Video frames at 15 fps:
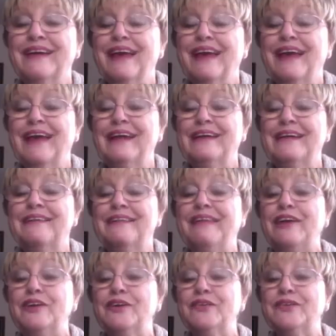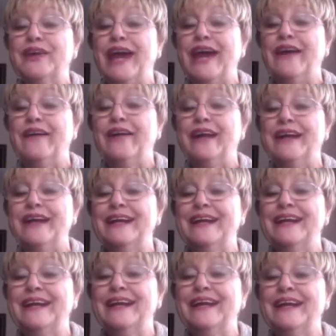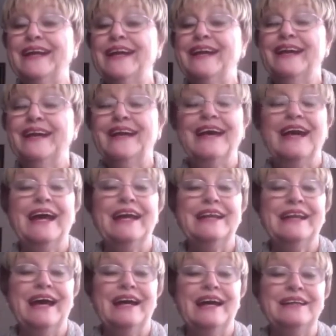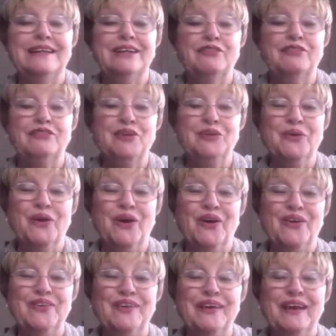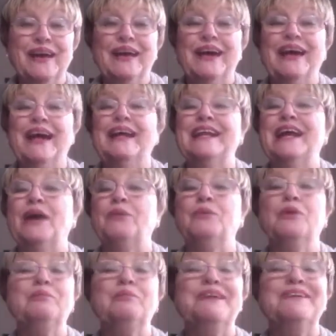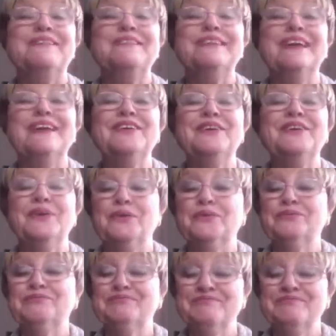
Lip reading: And thank you, Karen. And I love you all. And I will be seeing you.